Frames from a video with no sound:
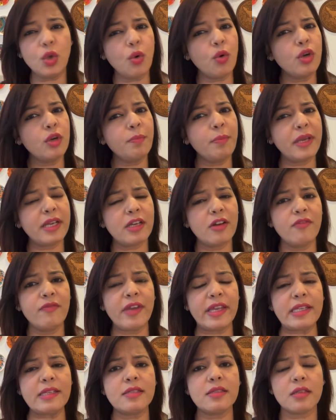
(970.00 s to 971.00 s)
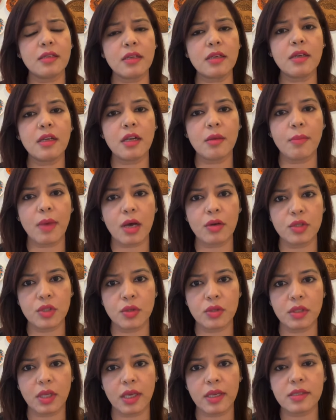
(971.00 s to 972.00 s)
Don't become very cynical about
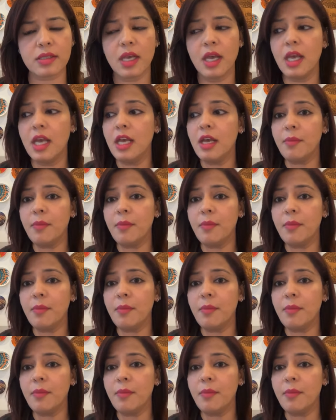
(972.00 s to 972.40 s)
your things.